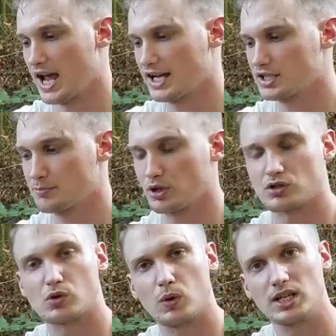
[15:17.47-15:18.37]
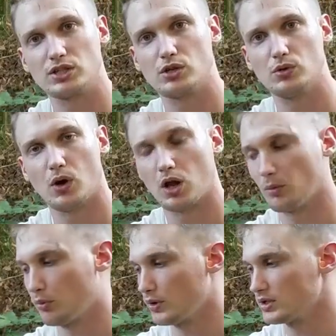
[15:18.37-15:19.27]
Expert 22 hollow
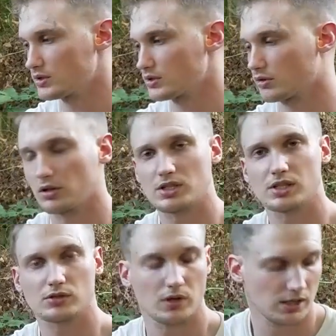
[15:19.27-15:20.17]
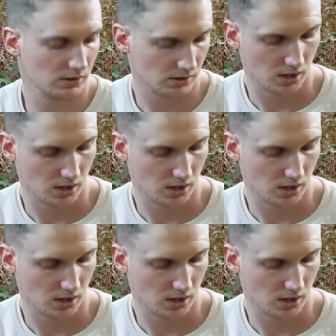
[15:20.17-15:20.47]
points, 36 grains.